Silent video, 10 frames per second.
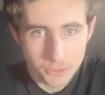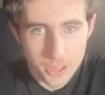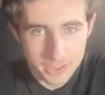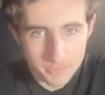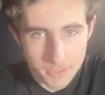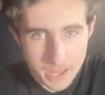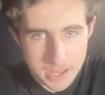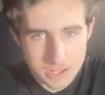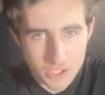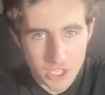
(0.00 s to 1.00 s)
this
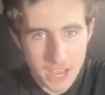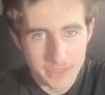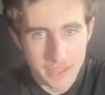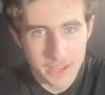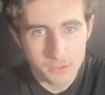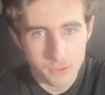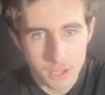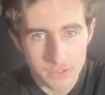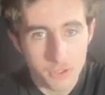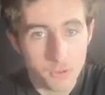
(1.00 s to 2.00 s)
page, and then
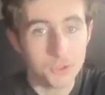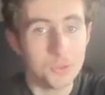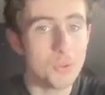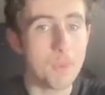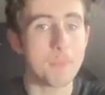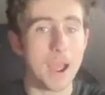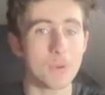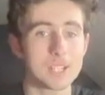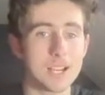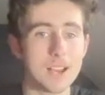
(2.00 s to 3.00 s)
let's go to
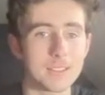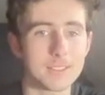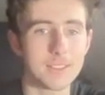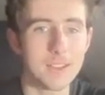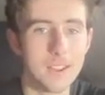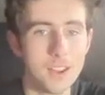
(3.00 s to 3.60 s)
About Us.